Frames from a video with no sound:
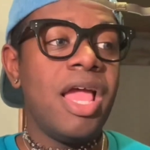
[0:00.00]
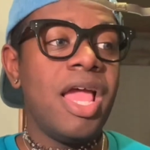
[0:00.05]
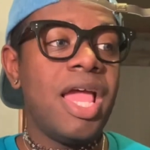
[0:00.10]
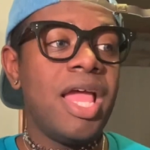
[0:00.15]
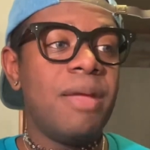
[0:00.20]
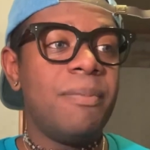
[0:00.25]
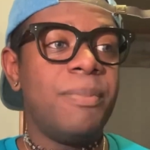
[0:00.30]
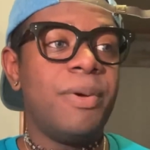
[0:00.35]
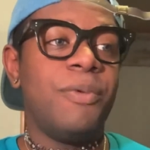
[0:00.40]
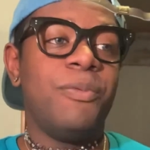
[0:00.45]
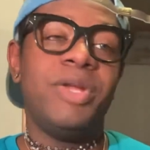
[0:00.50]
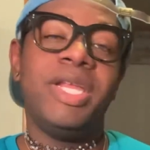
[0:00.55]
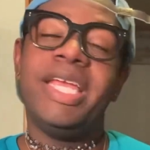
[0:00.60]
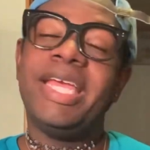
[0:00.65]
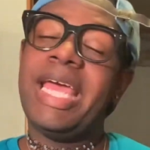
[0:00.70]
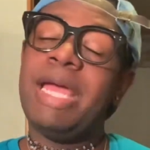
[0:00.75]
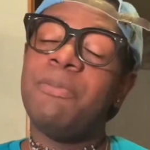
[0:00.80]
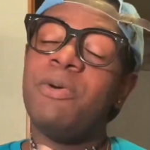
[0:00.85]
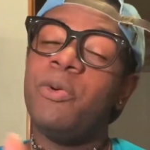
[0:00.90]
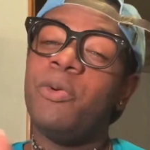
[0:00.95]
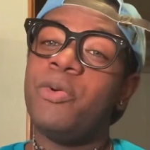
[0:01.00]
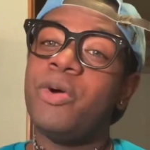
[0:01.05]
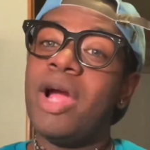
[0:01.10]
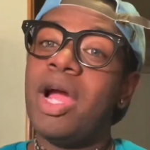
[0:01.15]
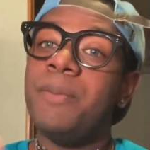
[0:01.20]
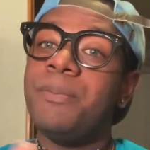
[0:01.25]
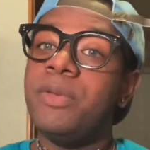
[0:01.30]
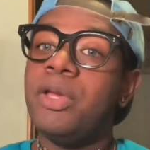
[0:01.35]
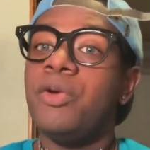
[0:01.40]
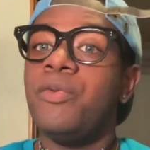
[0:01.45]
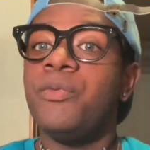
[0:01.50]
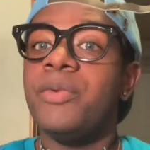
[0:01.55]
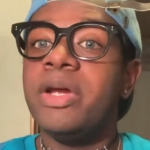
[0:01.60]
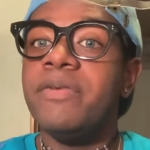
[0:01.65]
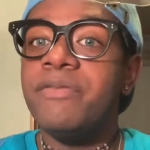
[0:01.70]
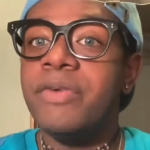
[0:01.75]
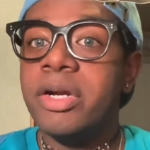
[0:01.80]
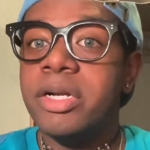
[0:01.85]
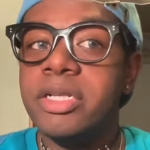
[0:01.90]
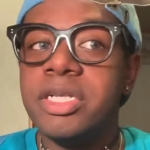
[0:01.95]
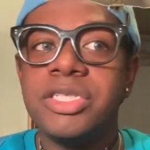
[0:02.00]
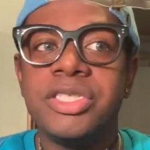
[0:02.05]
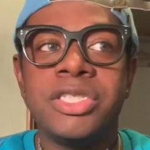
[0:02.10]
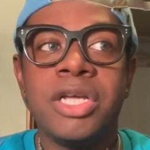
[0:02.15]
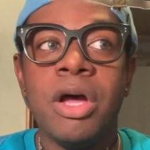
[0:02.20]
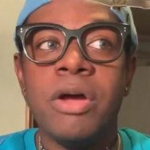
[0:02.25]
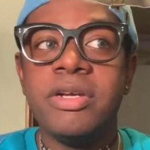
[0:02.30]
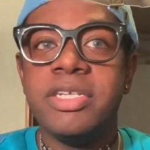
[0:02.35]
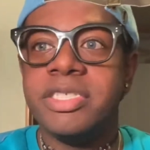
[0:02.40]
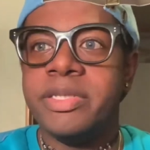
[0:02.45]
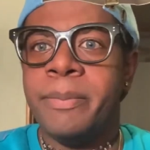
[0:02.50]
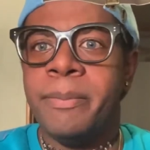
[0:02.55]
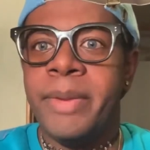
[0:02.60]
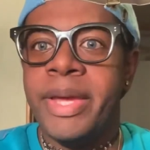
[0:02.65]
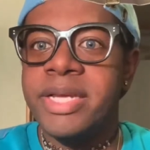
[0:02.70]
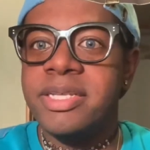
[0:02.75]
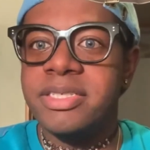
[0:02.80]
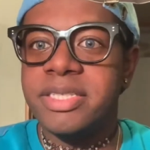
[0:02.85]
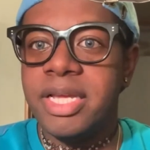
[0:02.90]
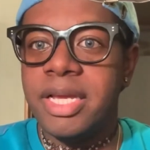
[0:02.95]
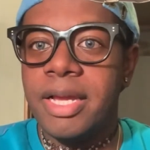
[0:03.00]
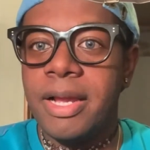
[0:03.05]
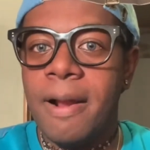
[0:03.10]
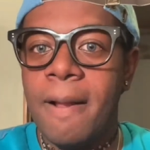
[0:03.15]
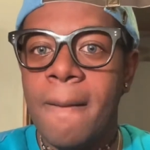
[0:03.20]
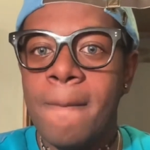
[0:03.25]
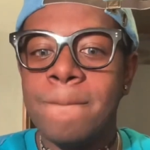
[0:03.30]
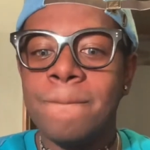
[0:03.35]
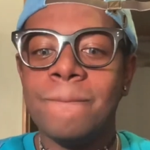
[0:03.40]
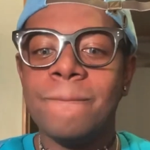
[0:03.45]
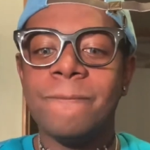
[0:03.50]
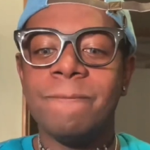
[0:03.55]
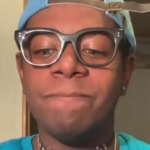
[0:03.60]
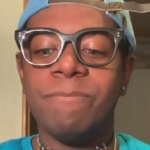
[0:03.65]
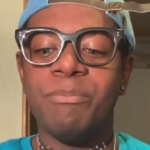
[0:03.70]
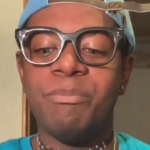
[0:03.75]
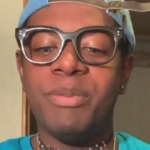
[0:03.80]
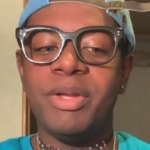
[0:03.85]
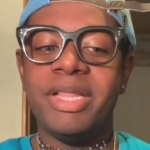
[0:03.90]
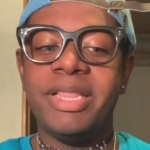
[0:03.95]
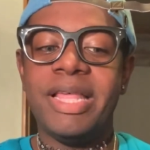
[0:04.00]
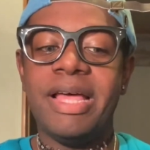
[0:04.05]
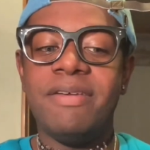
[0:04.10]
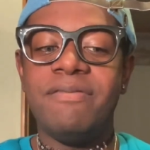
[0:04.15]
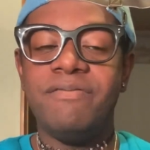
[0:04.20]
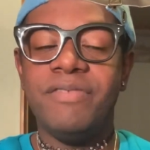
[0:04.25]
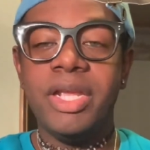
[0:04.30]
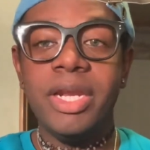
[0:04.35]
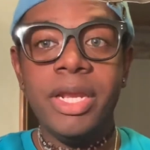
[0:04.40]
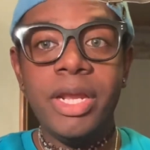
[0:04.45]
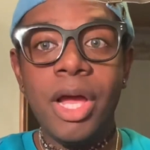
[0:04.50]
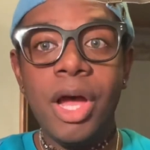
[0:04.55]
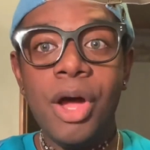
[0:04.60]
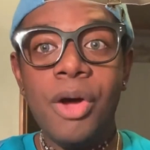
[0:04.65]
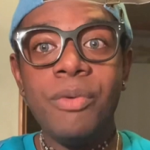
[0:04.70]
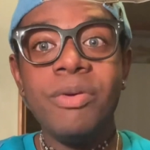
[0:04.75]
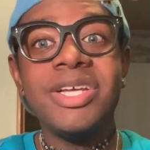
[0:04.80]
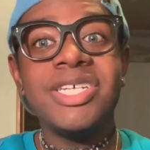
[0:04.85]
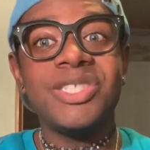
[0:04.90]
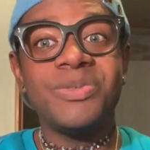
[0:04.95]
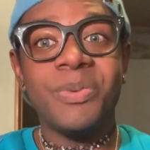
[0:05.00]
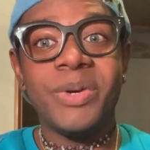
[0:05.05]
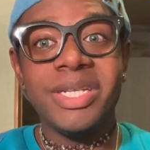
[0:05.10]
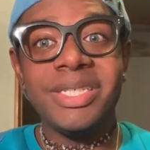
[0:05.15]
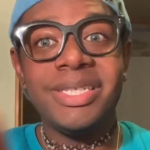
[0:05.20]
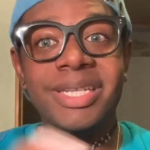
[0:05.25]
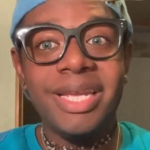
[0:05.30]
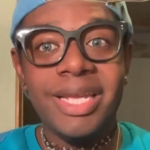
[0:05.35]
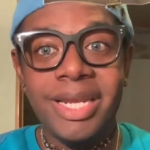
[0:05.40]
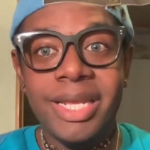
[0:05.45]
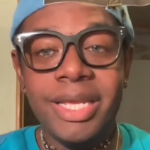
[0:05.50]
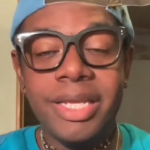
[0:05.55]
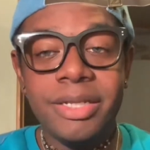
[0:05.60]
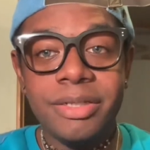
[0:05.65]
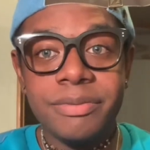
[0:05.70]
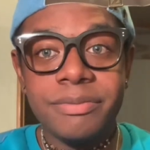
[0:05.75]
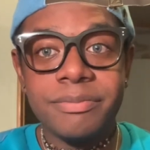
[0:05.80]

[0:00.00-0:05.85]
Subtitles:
But when he came out with Cry Me a River, the song is amazing. But that video is what did it.